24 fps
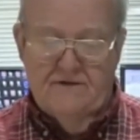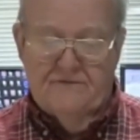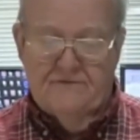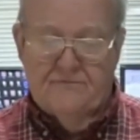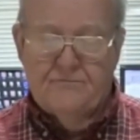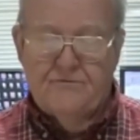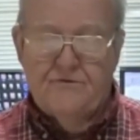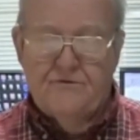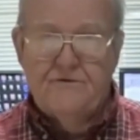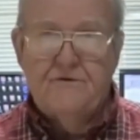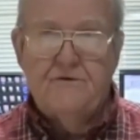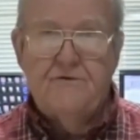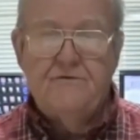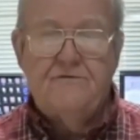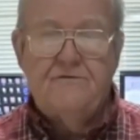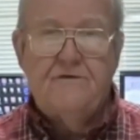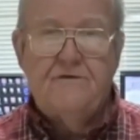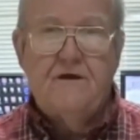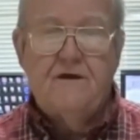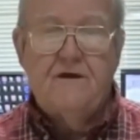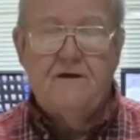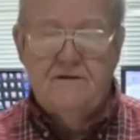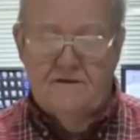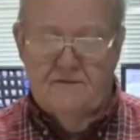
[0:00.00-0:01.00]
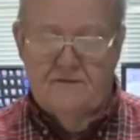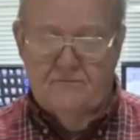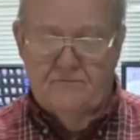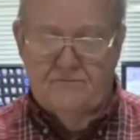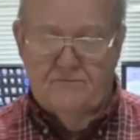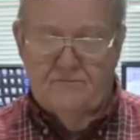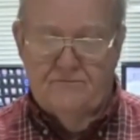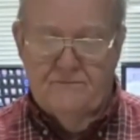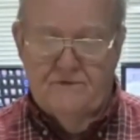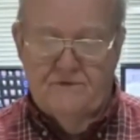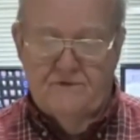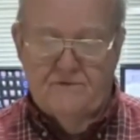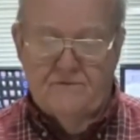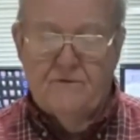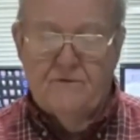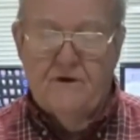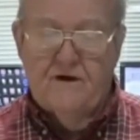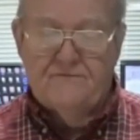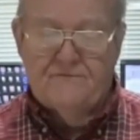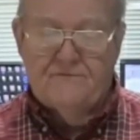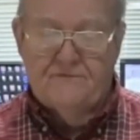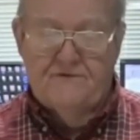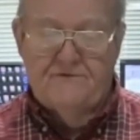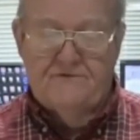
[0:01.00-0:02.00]
algorithm
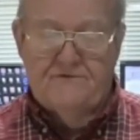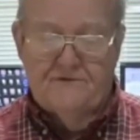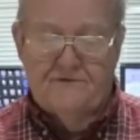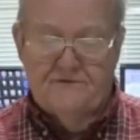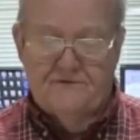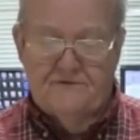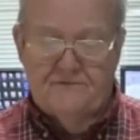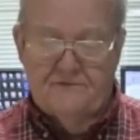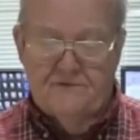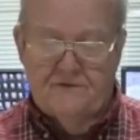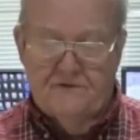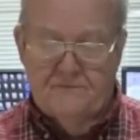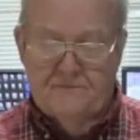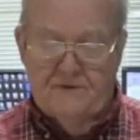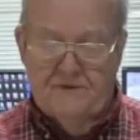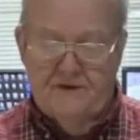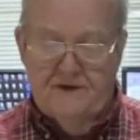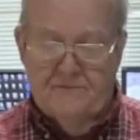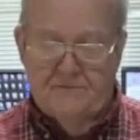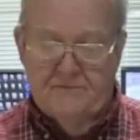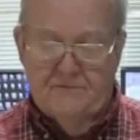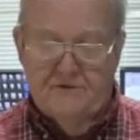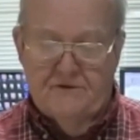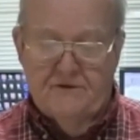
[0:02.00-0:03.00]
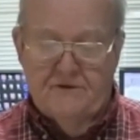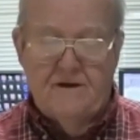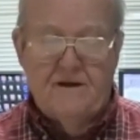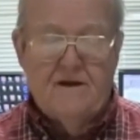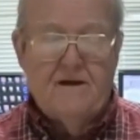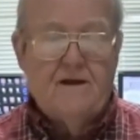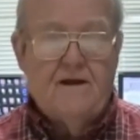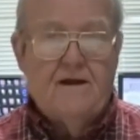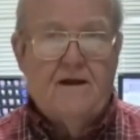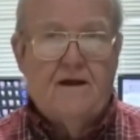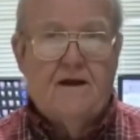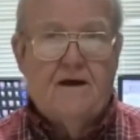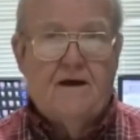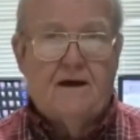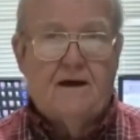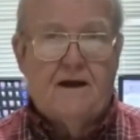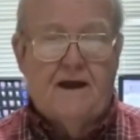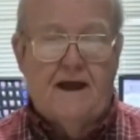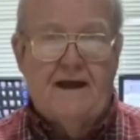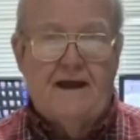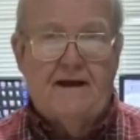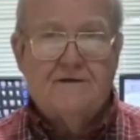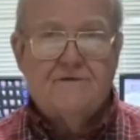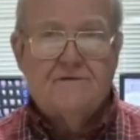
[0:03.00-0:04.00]
is producing the
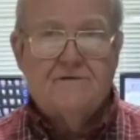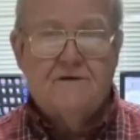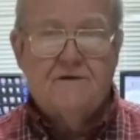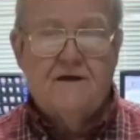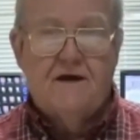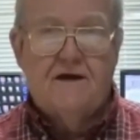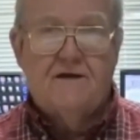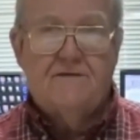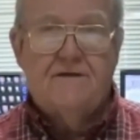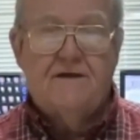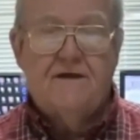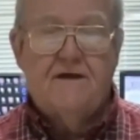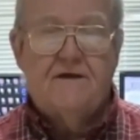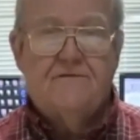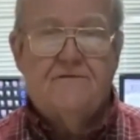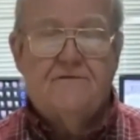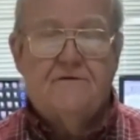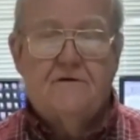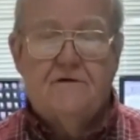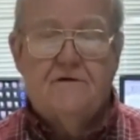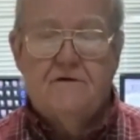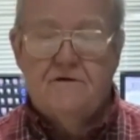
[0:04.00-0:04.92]
references for the paper.